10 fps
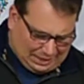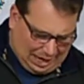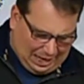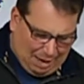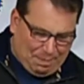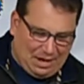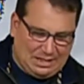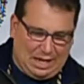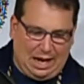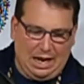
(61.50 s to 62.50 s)
say that
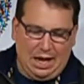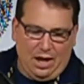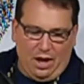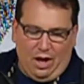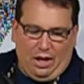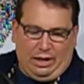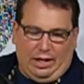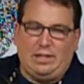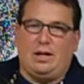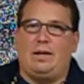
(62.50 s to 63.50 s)
being said,
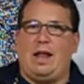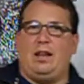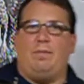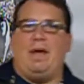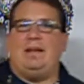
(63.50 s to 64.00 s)
let's start down